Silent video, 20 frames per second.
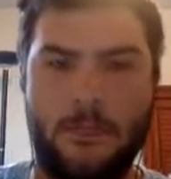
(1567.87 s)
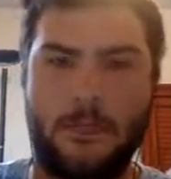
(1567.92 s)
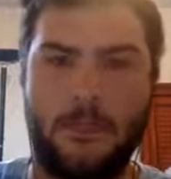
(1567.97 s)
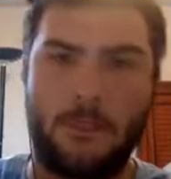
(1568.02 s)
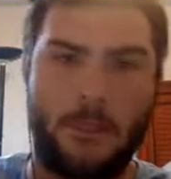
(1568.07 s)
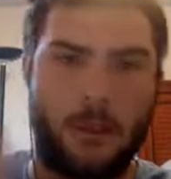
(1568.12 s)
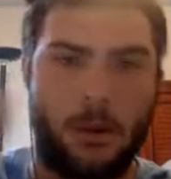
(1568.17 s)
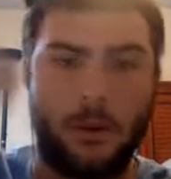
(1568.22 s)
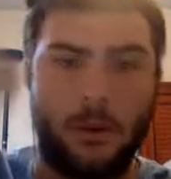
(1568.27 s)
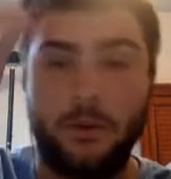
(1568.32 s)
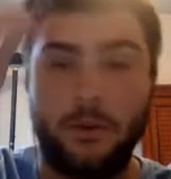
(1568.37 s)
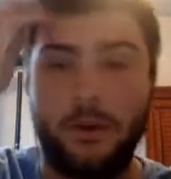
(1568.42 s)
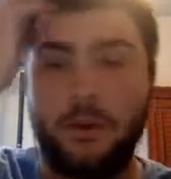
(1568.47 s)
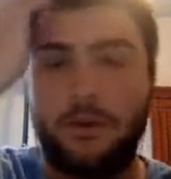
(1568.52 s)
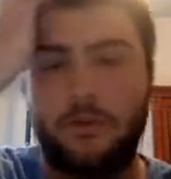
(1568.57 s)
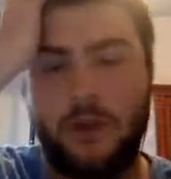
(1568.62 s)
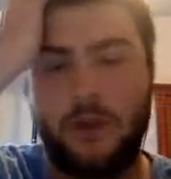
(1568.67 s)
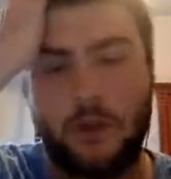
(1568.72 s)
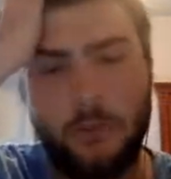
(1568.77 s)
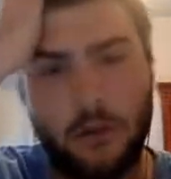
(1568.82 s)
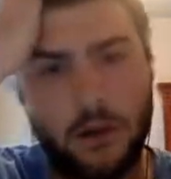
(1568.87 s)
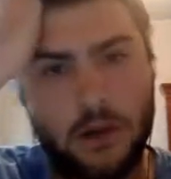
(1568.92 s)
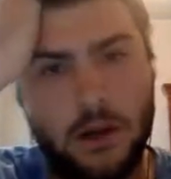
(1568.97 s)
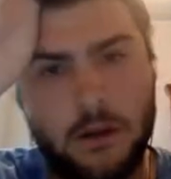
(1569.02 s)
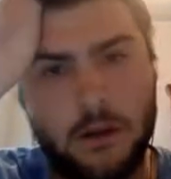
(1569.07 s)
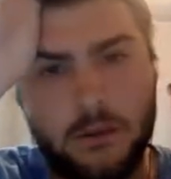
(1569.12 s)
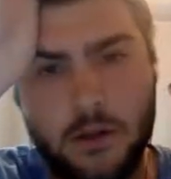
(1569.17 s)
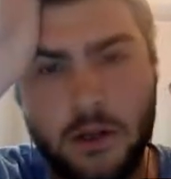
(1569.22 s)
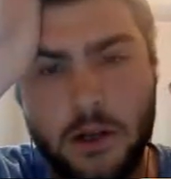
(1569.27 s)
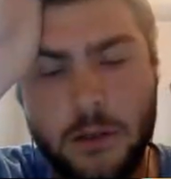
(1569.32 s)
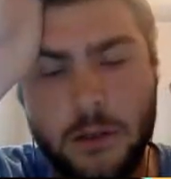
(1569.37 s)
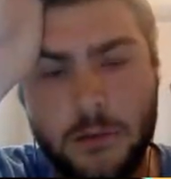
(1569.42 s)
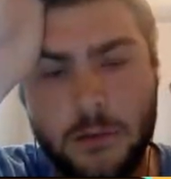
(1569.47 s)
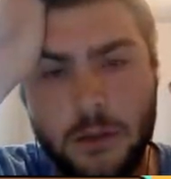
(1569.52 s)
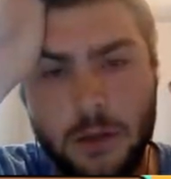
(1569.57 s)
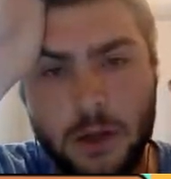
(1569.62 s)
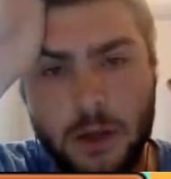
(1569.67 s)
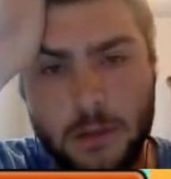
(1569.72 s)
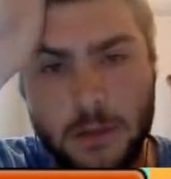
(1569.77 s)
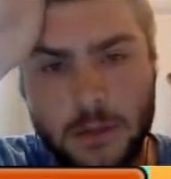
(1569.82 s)
Alright, we get the foul play off on him.
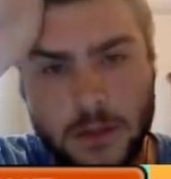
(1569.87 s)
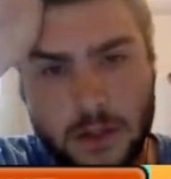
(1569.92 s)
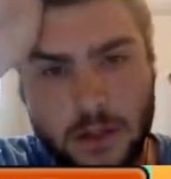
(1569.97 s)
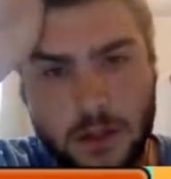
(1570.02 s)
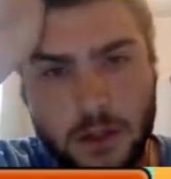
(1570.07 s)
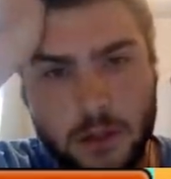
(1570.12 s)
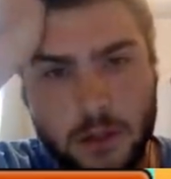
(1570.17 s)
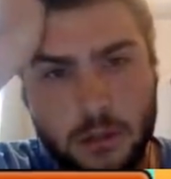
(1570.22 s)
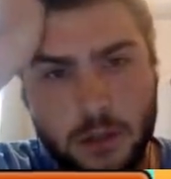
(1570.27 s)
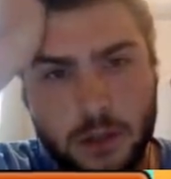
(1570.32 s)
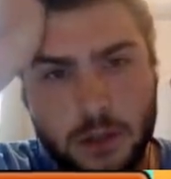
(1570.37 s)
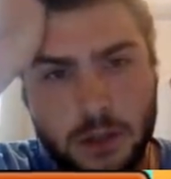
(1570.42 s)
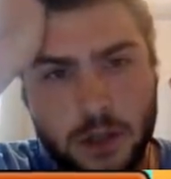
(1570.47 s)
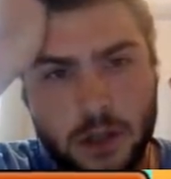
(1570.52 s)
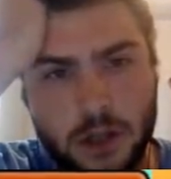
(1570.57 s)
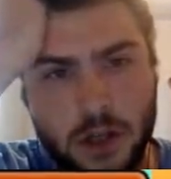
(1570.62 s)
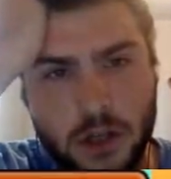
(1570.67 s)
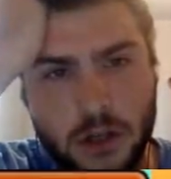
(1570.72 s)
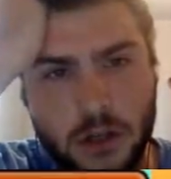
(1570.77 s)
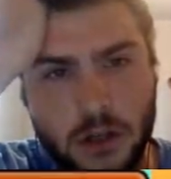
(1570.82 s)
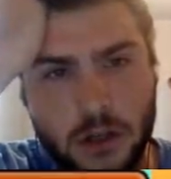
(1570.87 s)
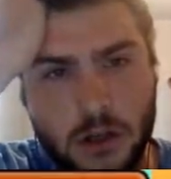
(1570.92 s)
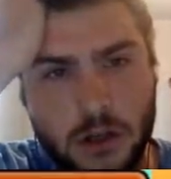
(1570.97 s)
This is going to do a pretty good chunk.